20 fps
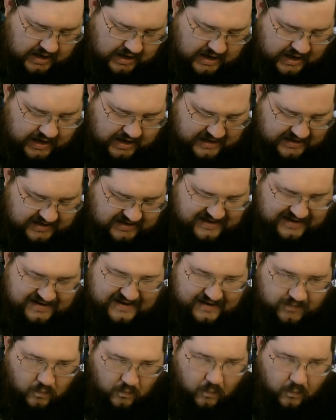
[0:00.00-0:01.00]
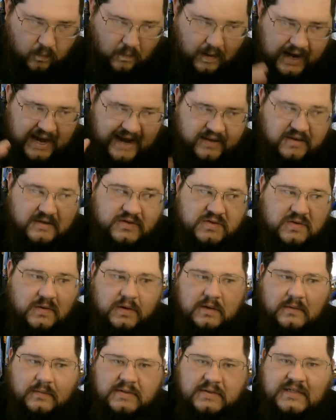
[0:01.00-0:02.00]
and why the
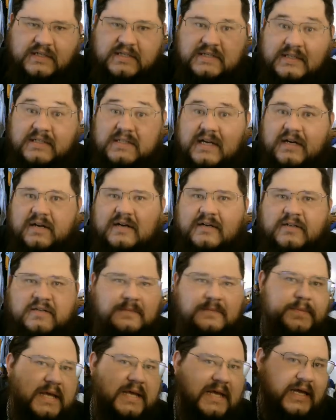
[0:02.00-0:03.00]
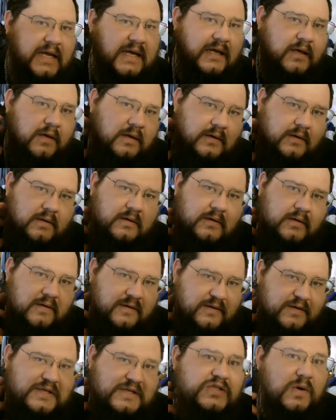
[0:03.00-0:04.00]
sword was considered to be
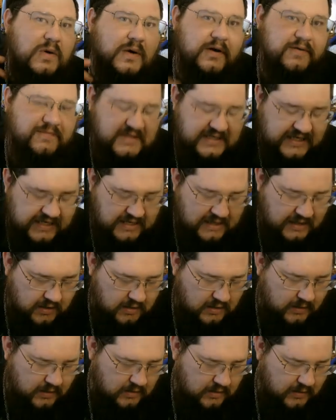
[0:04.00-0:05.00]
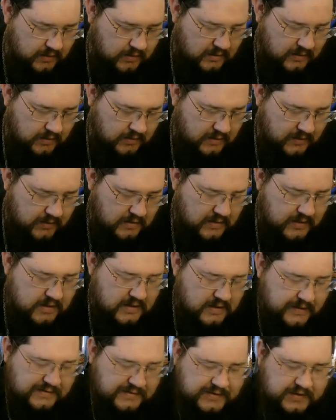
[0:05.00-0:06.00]
the sword of Tyr.
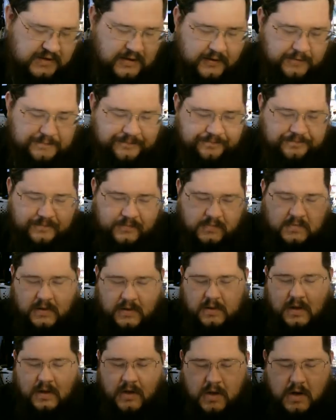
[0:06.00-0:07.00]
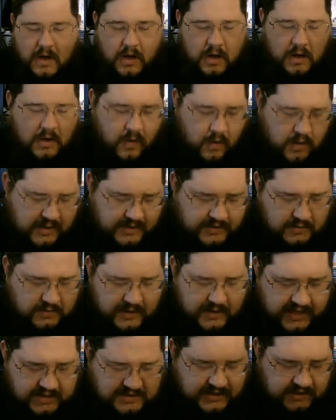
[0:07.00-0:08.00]
So, according to
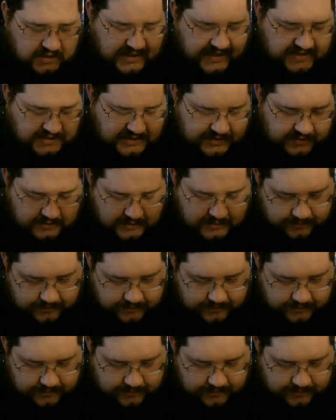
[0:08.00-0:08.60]
an ancient legend,